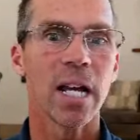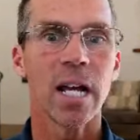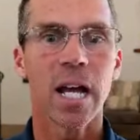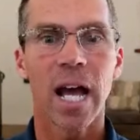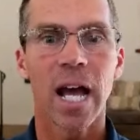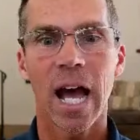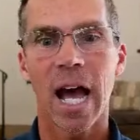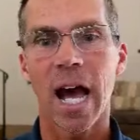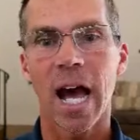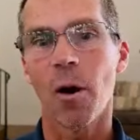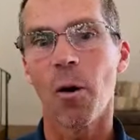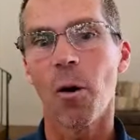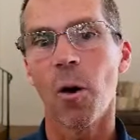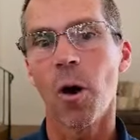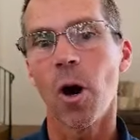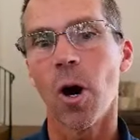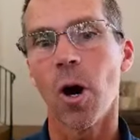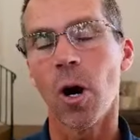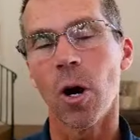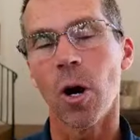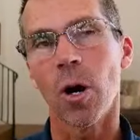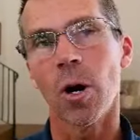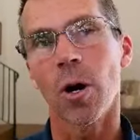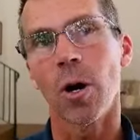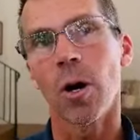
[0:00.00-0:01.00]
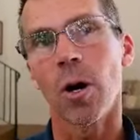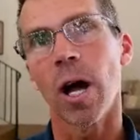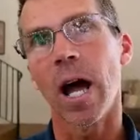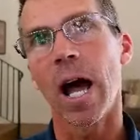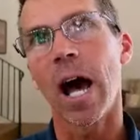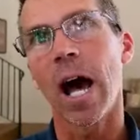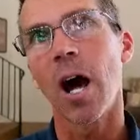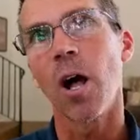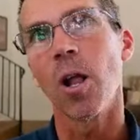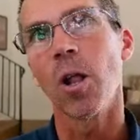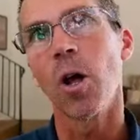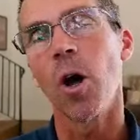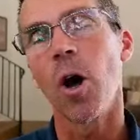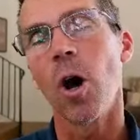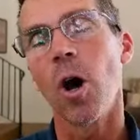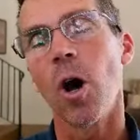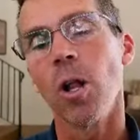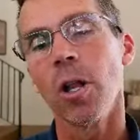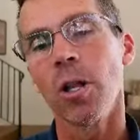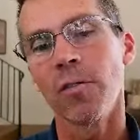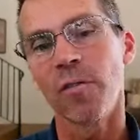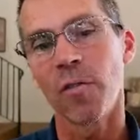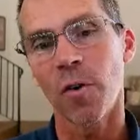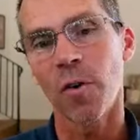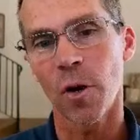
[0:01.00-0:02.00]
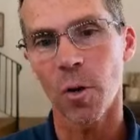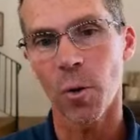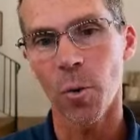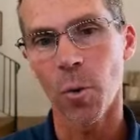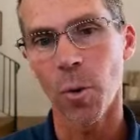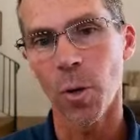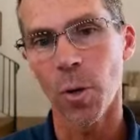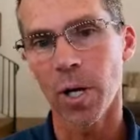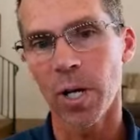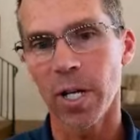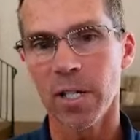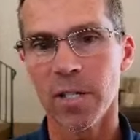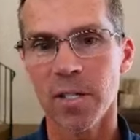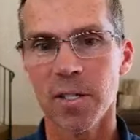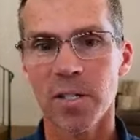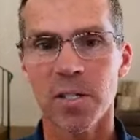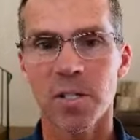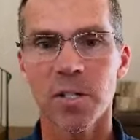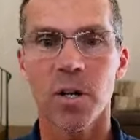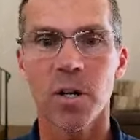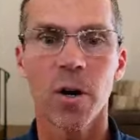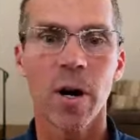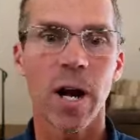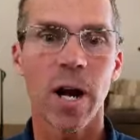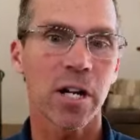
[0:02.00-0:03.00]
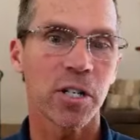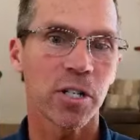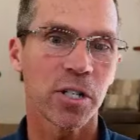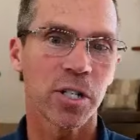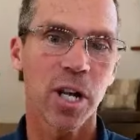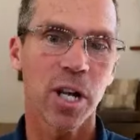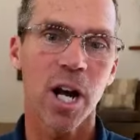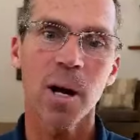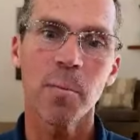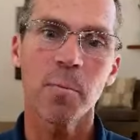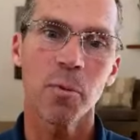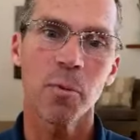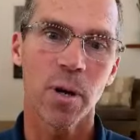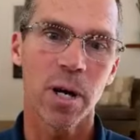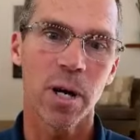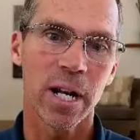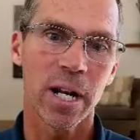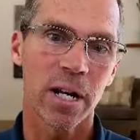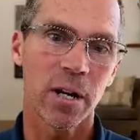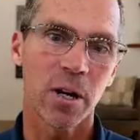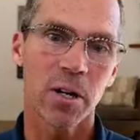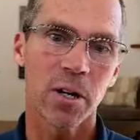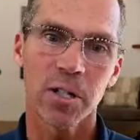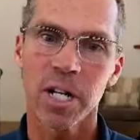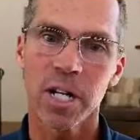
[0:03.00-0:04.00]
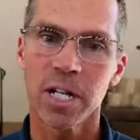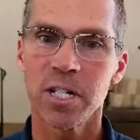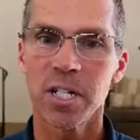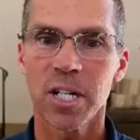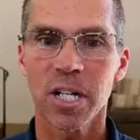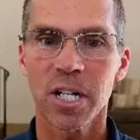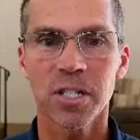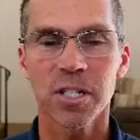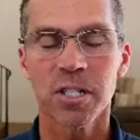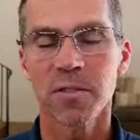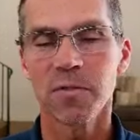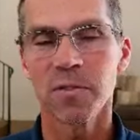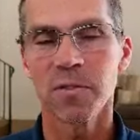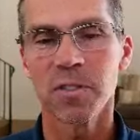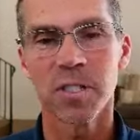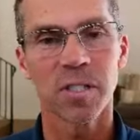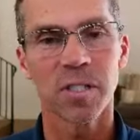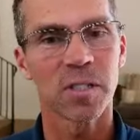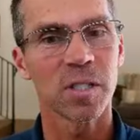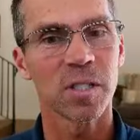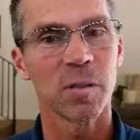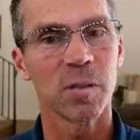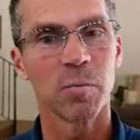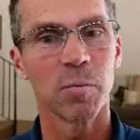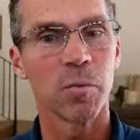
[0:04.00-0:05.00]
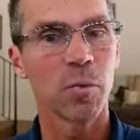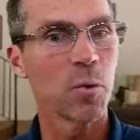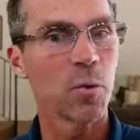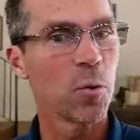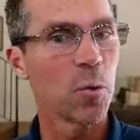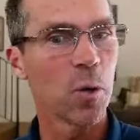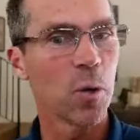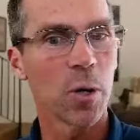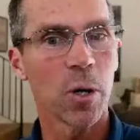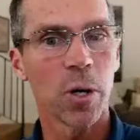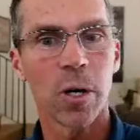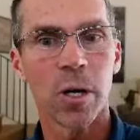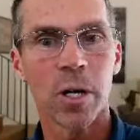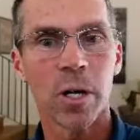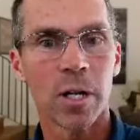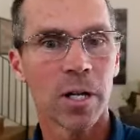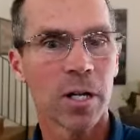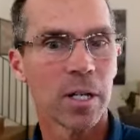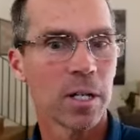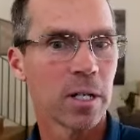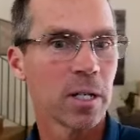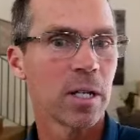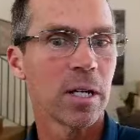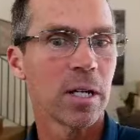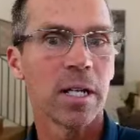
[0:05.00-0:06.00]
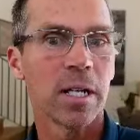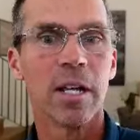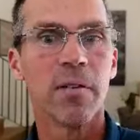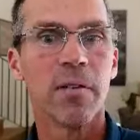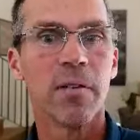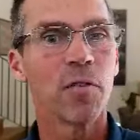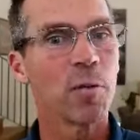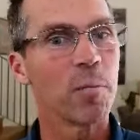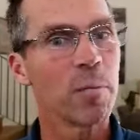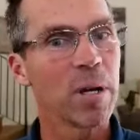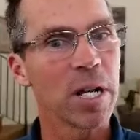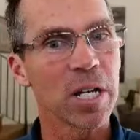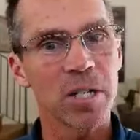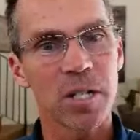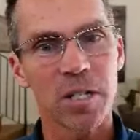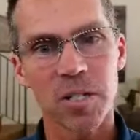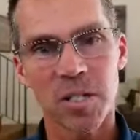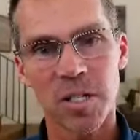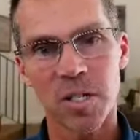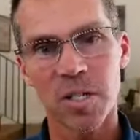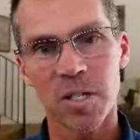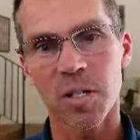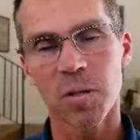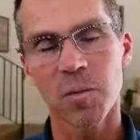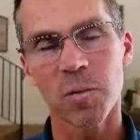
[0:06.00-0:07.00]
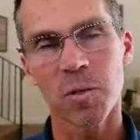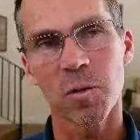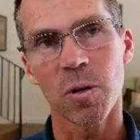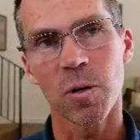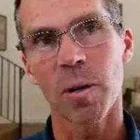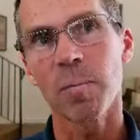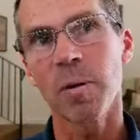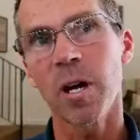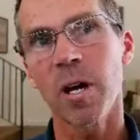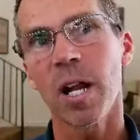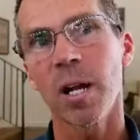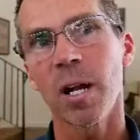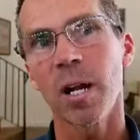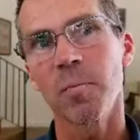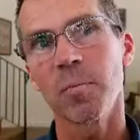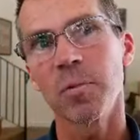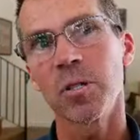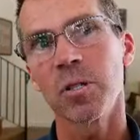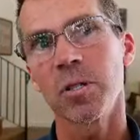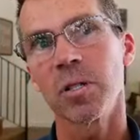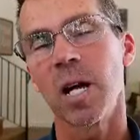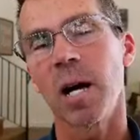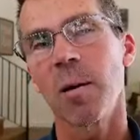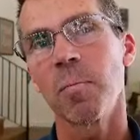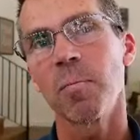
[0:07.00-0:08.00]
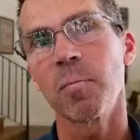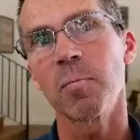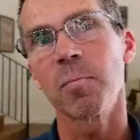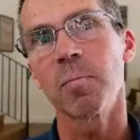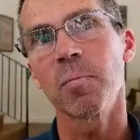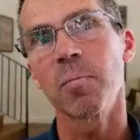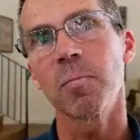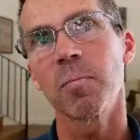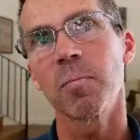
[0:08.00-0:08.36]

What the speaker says: How all of our organs are actually operating, our digestive system or inflammation system. So I'm I'm